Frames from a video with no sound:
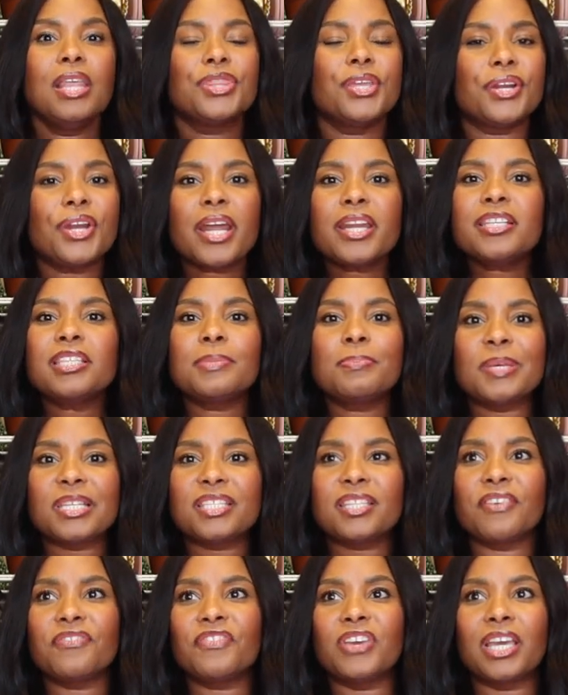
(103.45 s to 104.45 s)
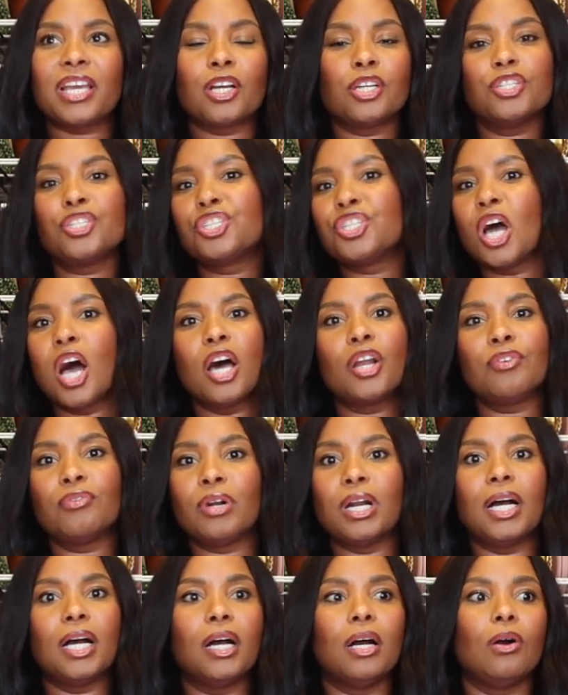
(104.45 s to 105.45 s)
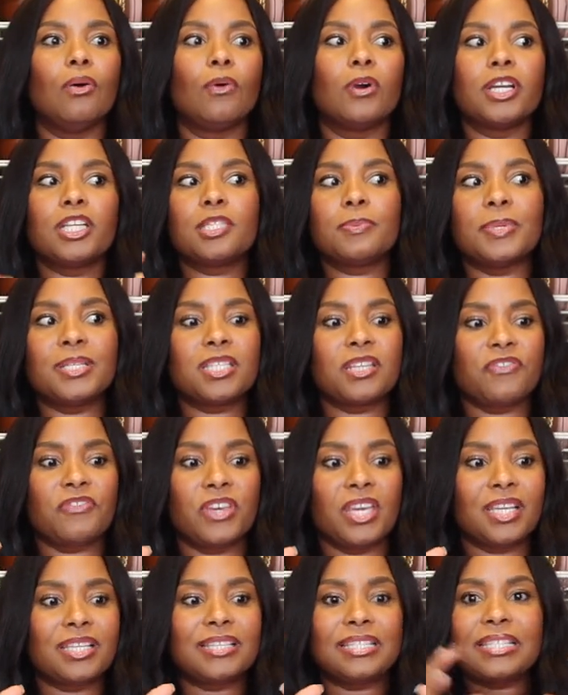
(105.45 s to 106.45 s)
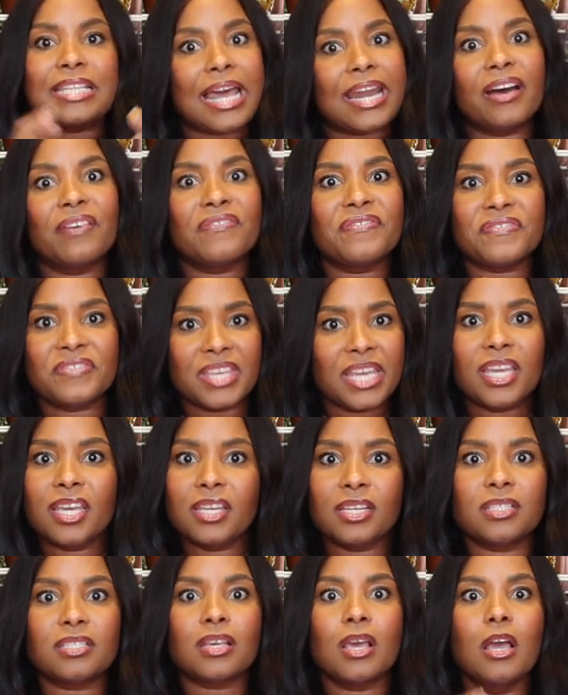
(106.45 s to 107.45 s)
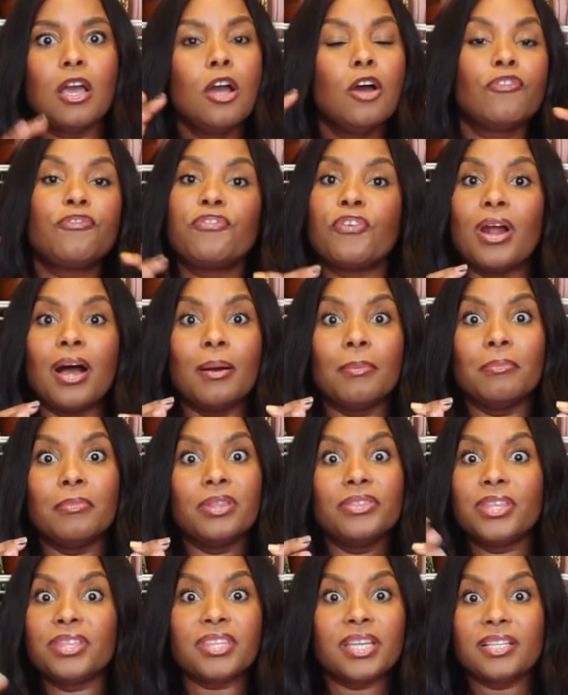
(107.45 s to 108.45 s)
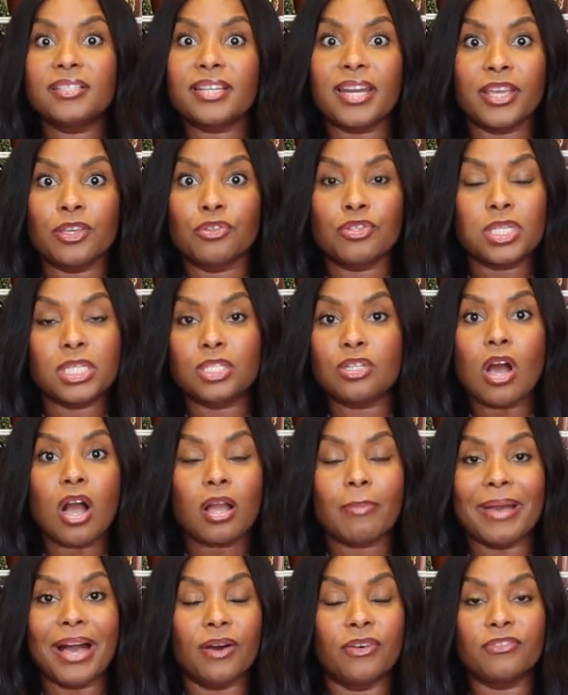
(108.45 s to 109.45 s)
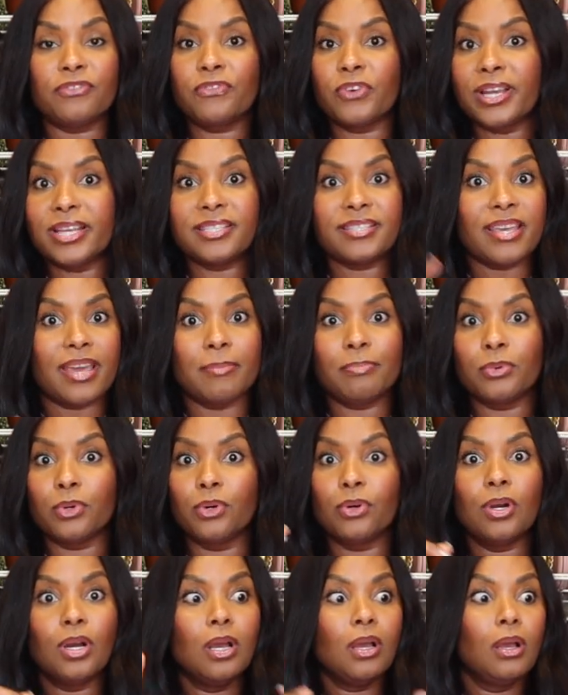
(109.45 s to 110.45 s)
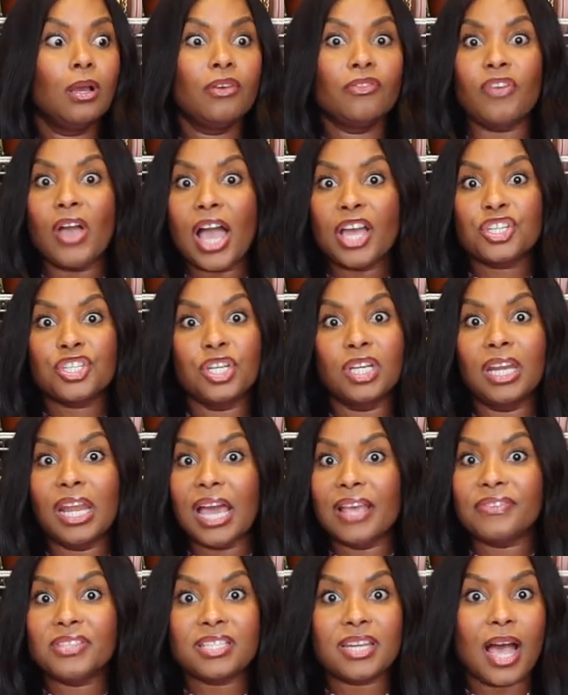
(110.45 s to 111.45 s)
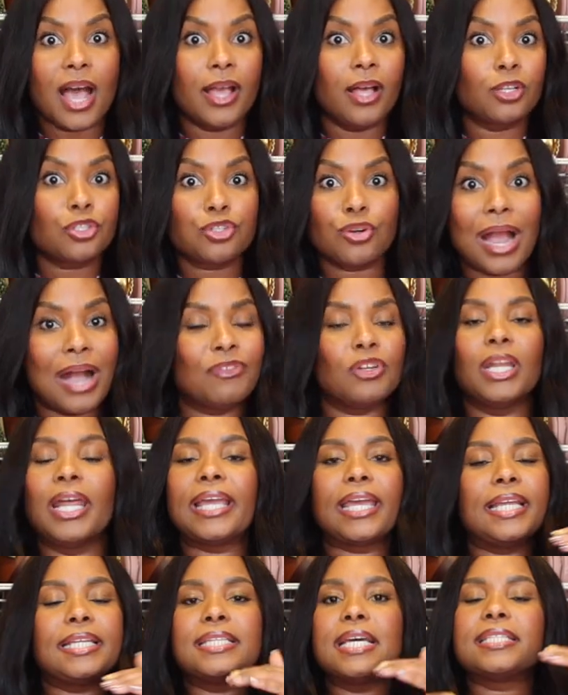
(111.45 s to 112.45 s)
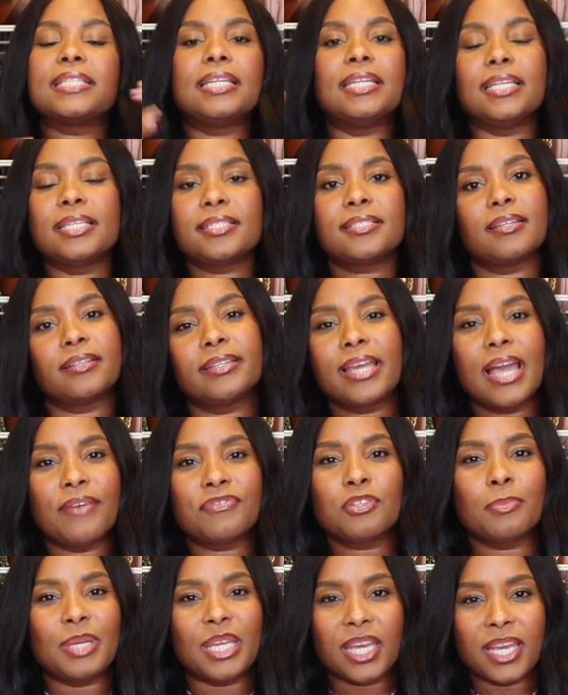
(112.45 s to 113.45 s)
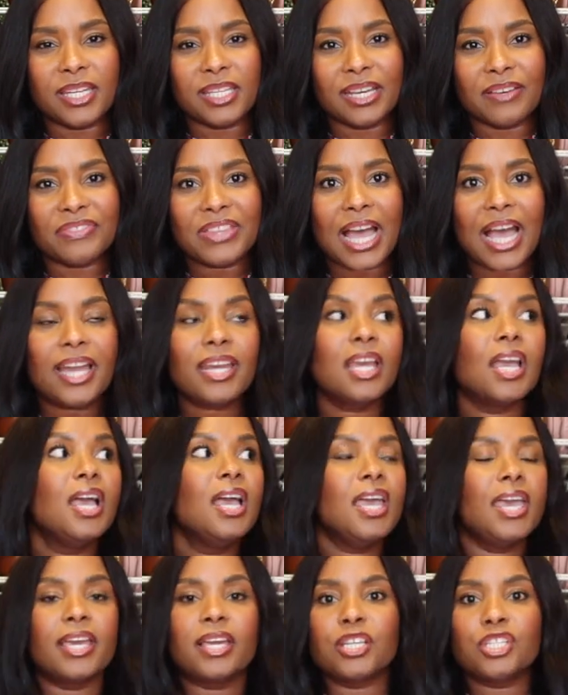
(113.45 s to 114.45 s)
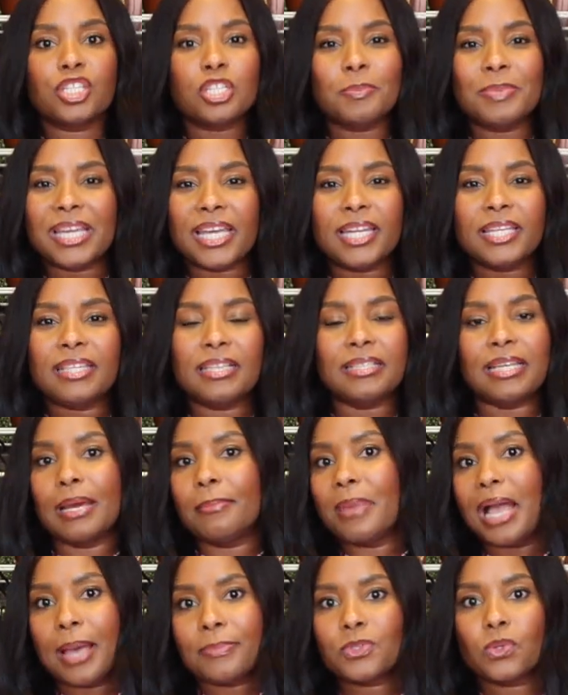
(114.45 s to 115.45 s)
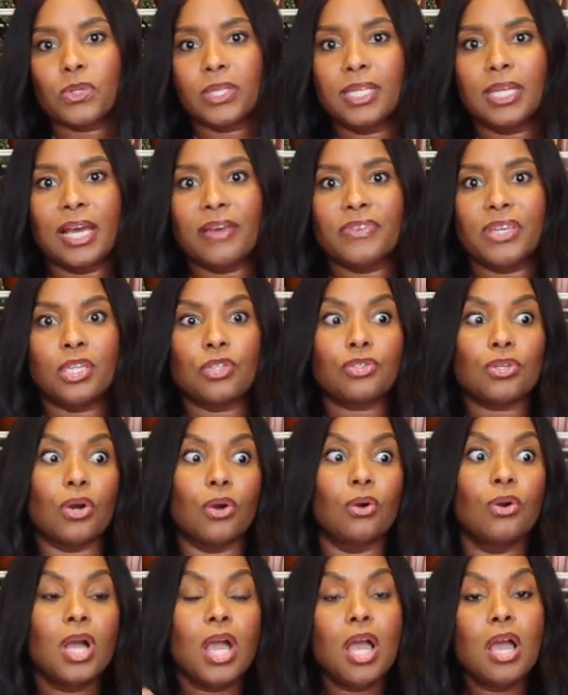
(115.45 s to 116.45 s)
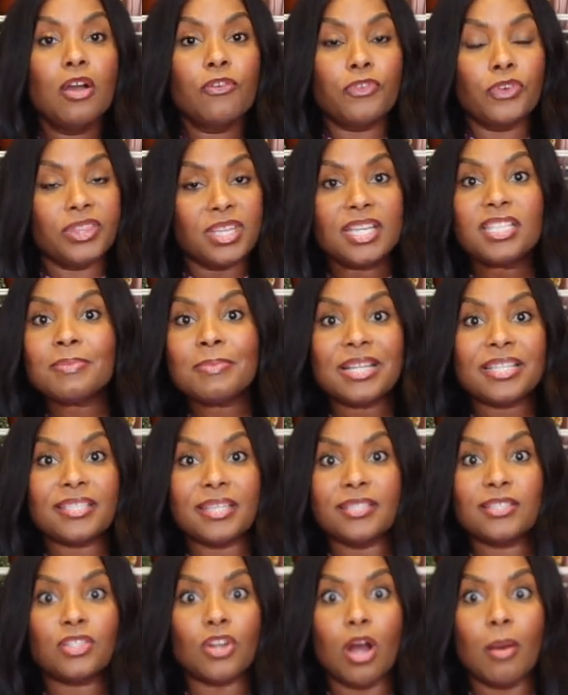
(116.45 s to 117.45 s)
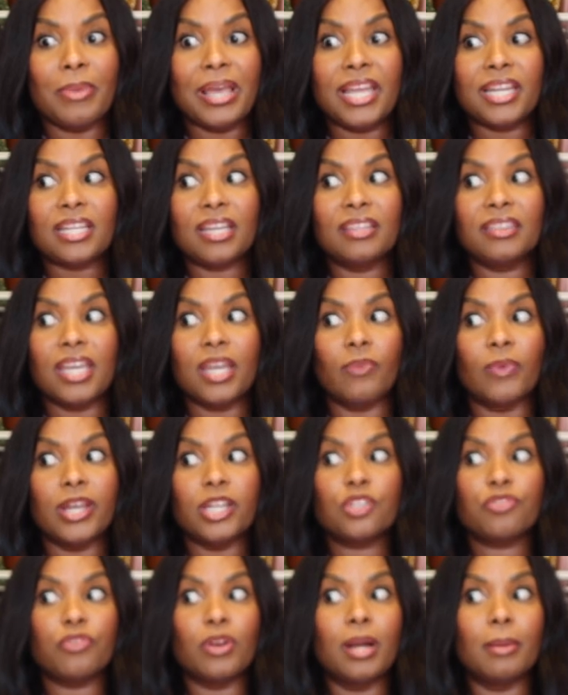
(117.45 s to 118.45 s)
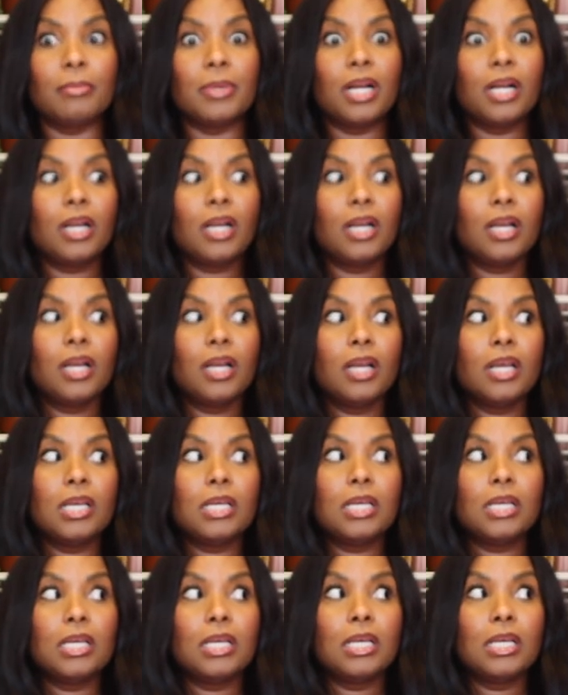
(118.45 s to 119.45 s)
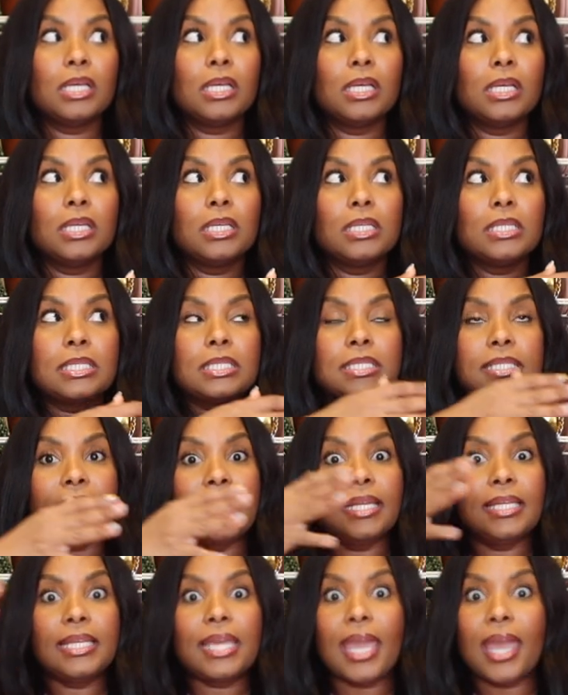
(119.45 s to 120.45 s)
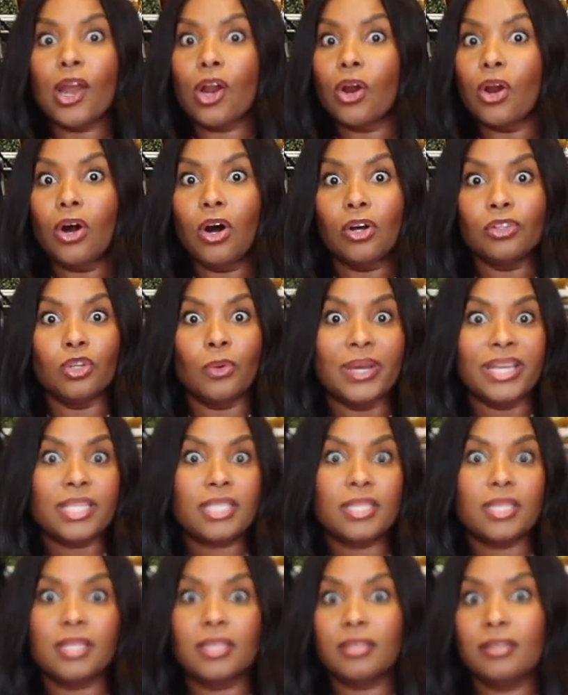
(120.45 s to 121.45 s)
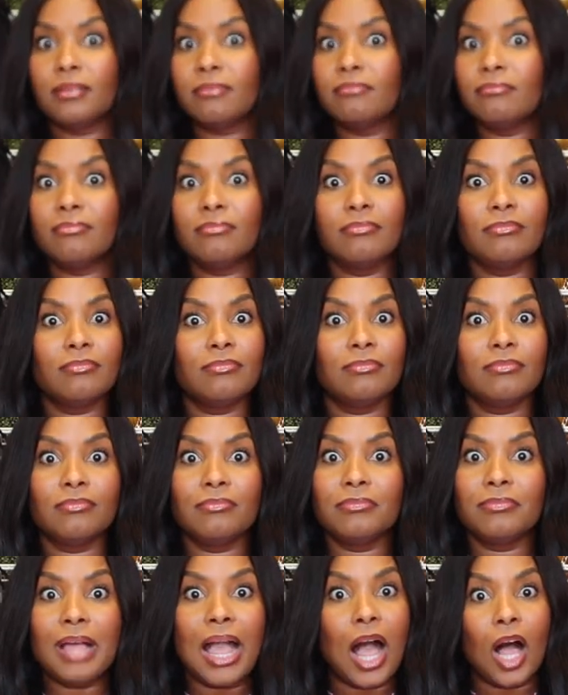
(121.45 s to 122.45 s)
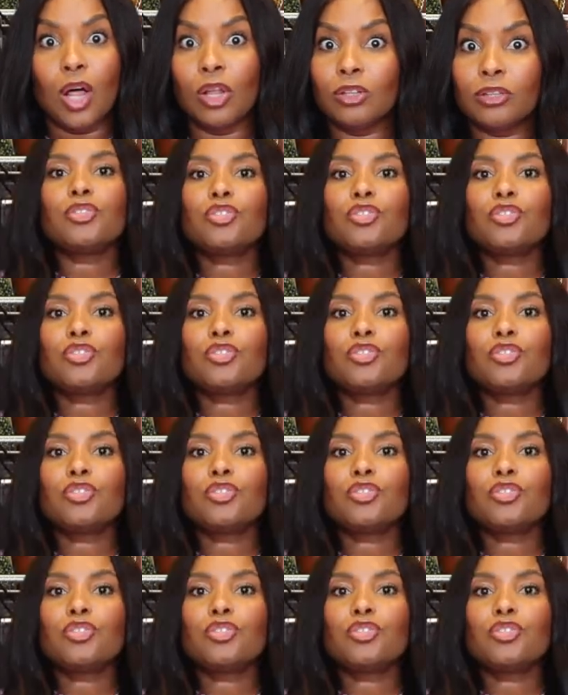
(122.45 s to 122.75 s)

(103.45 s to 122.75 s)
They're not a specific genre or a specific set of things from the things that I usually talk about. For example, fashion, lifestyle, travel. Like, it doesn't necessarily have to be any of that. It could just be anything that I'm absolutely loving. So for this month's installment, they range from skincare all the way to health.